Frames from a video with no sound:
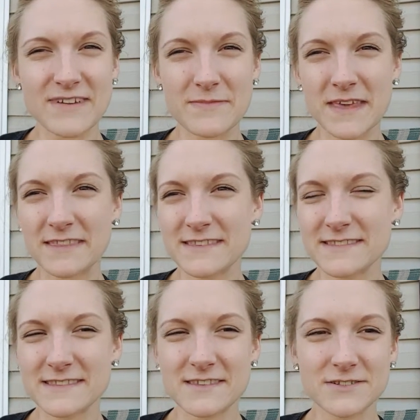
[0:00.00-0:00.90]
I'm like,
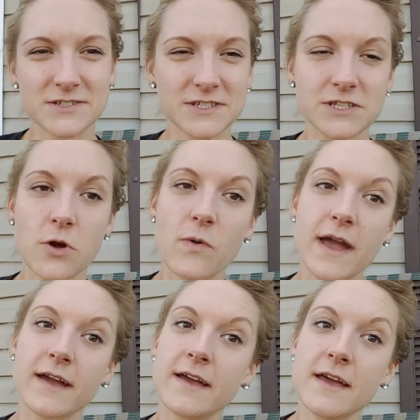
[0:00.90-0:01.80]
there's just no
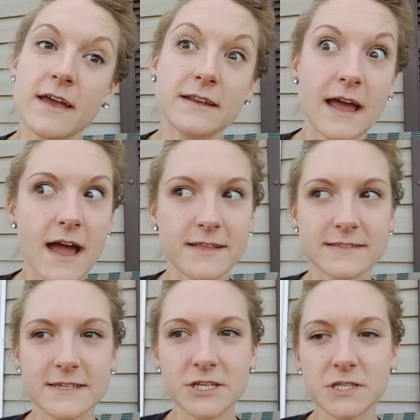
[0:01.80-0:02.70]
way, not on
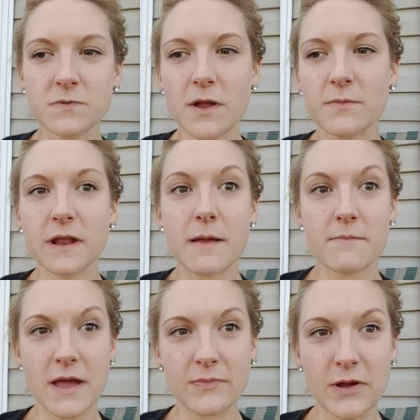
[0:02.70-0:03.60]
CJ's part, but on
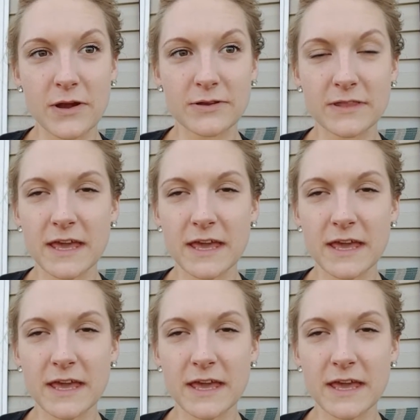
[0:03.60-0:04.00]
my part.